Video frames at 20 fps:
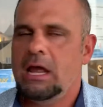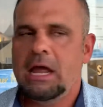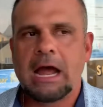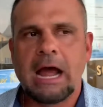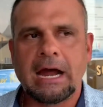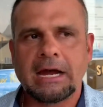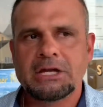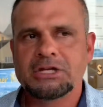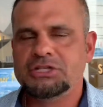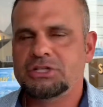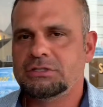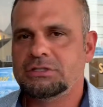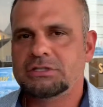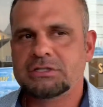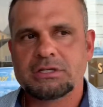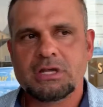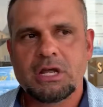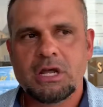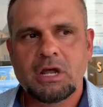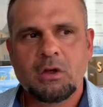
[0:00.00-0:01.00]
I can
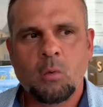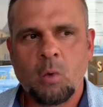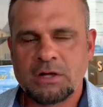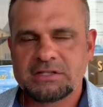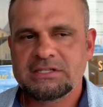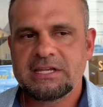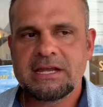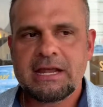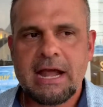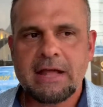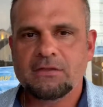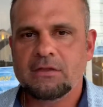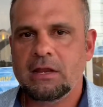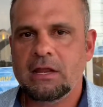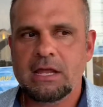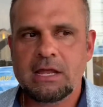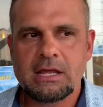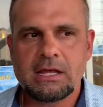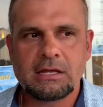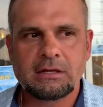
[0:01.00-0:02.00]
just, once he got the
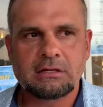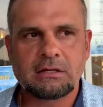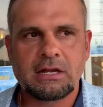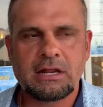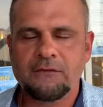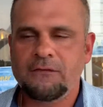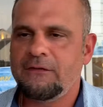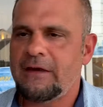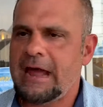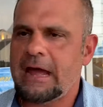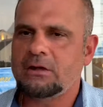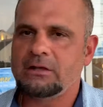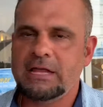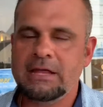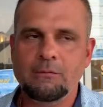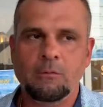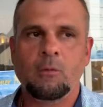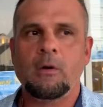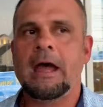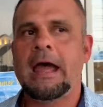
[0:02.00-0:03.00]
hit and
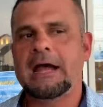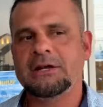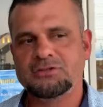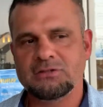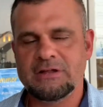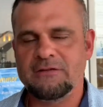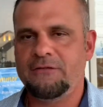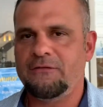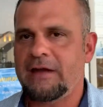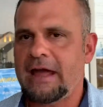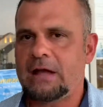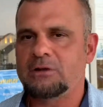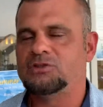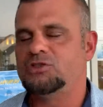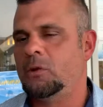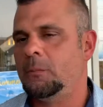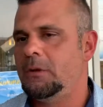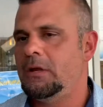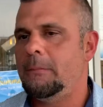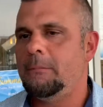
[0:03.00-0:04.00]
he actually fouled
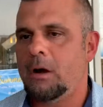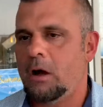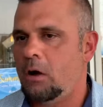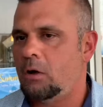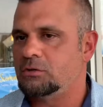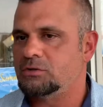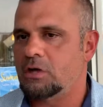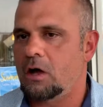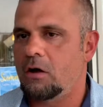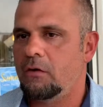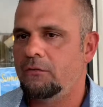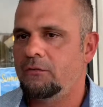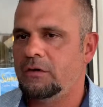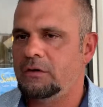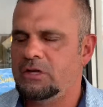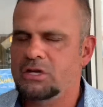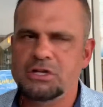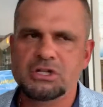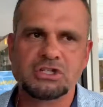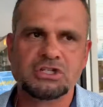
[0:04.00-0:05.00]
so many balls off, and
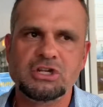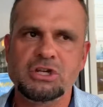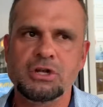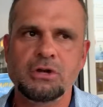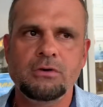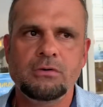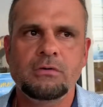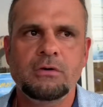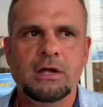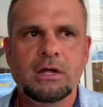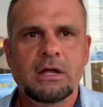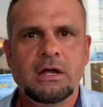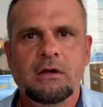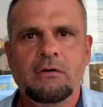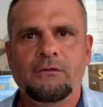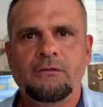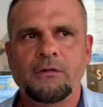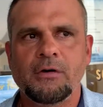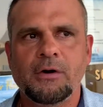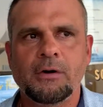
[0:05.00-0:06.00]
you just knew
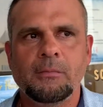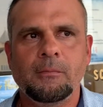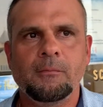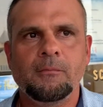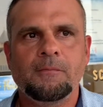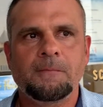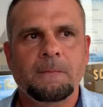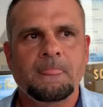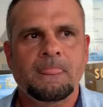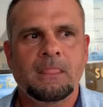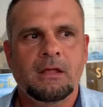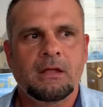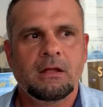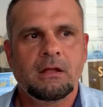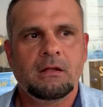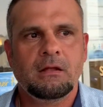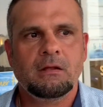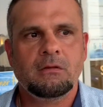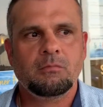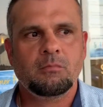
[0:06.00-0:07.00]
from
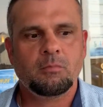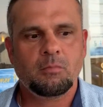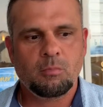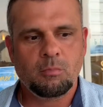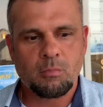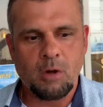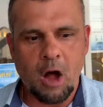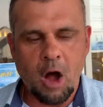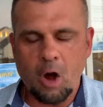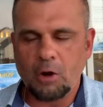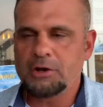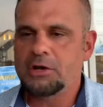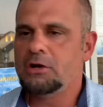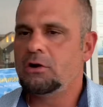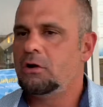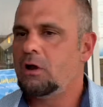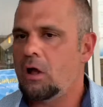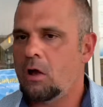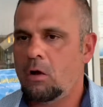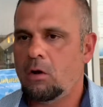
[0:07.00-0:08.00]
all year
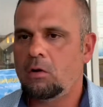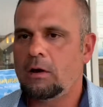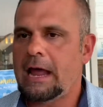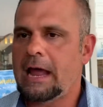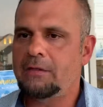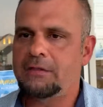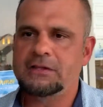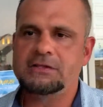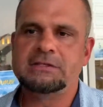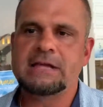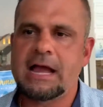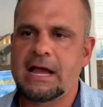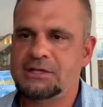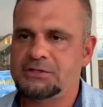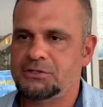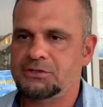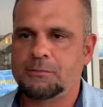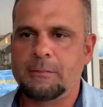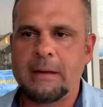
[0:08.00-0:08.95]
long how these guys just